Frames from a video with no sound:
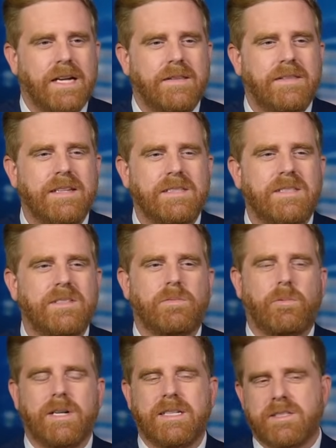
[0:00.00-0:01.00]
this is
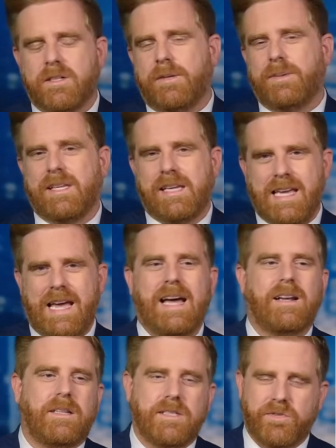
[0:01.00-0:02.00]
what is going to be the
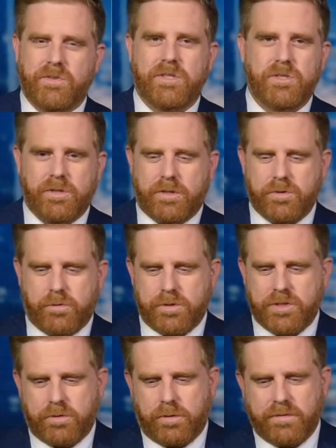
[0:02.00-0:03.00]
catalyst for the turn
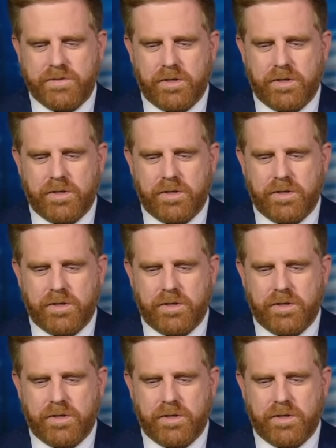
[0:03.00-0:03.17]
towards north.